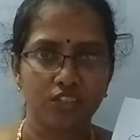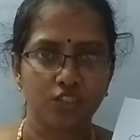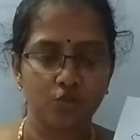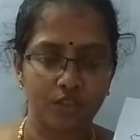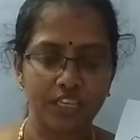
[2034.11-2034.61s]

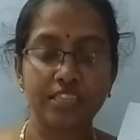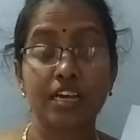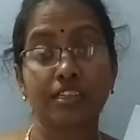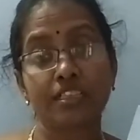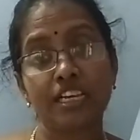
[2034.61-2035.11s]
So these
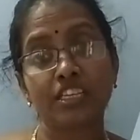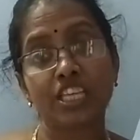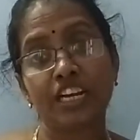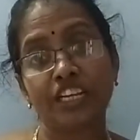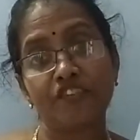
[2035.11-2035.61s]
are the things
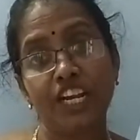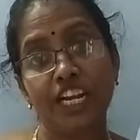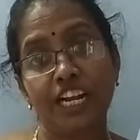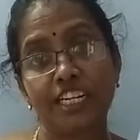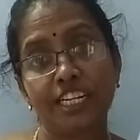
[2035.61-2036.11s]
are given
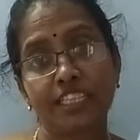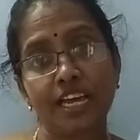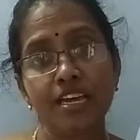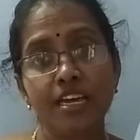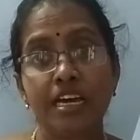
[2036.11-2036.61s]
under
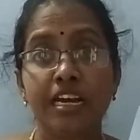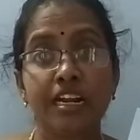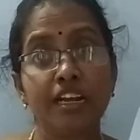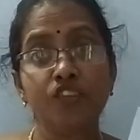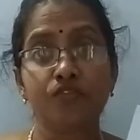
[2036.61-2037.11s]
the
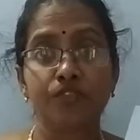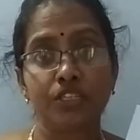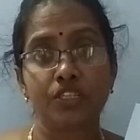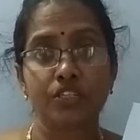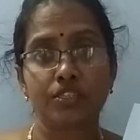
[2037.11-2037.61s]
relief
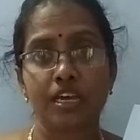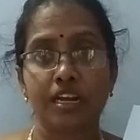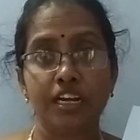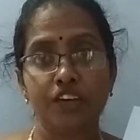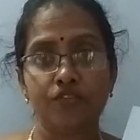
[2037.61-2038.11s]
features.
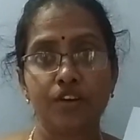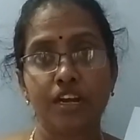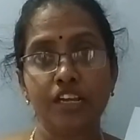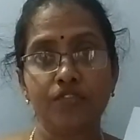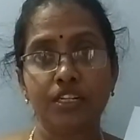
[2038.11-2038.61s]
Relief
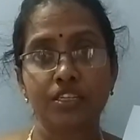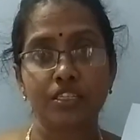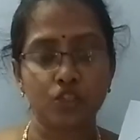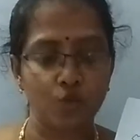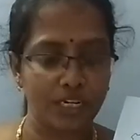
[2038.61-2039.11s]
in the
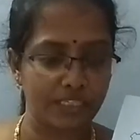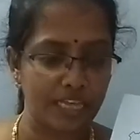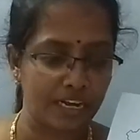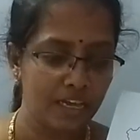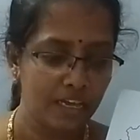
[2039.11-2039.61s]
sense, what is
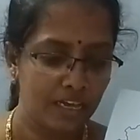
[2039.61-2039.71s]
that?